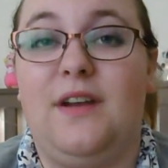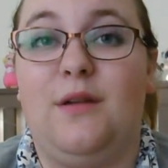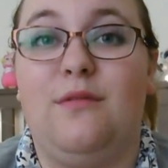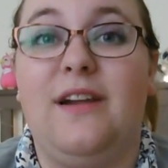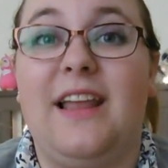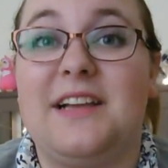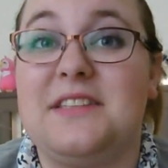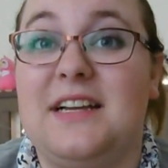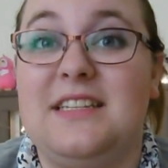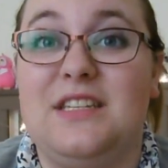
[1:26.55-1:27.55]
and I'm really
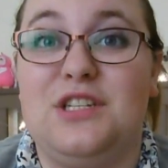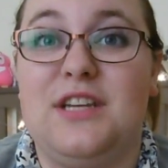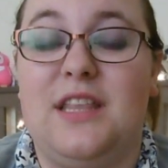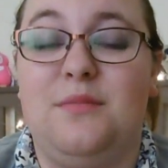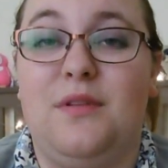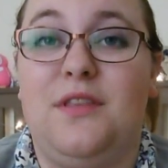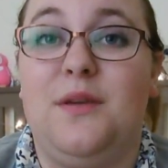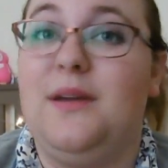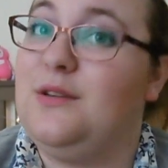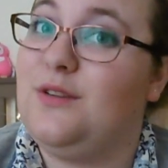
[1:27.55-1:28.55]
excited to share them with
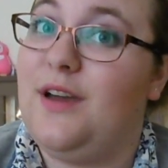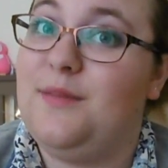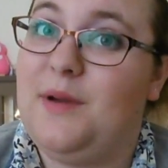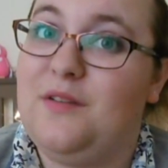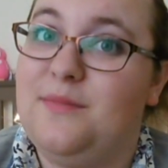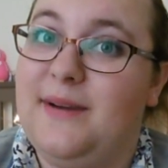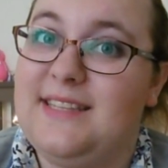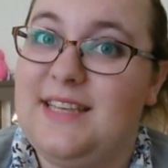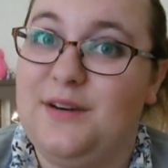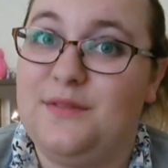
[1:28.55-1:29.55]
you and try them out for
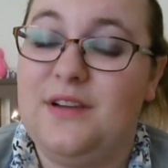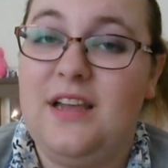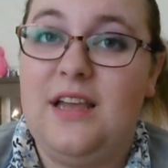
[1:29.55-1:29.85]
myself.